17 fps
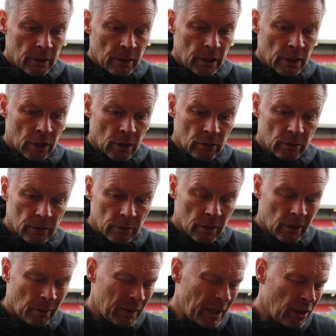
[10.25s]
you know,
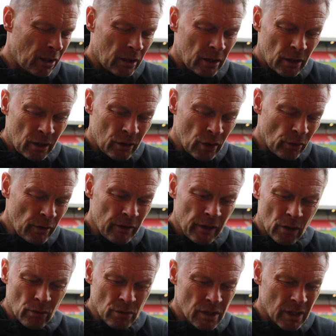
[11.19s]
I mean, the only
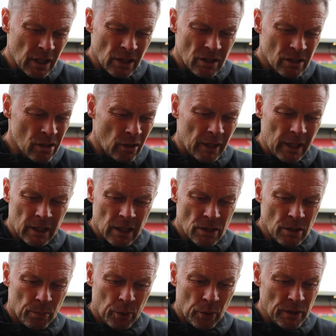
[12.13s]
thing I was slightly
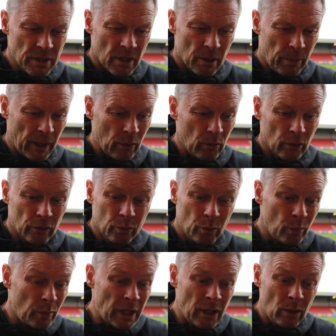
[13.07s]
disappointed about was
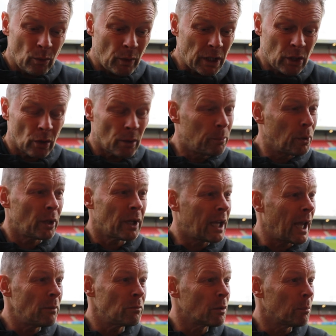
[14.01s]
we could have put the
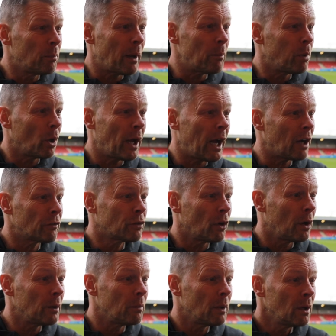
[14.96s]
game to bed by
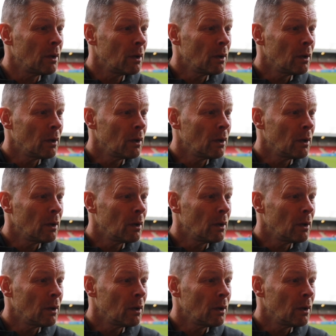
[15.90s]
half-time.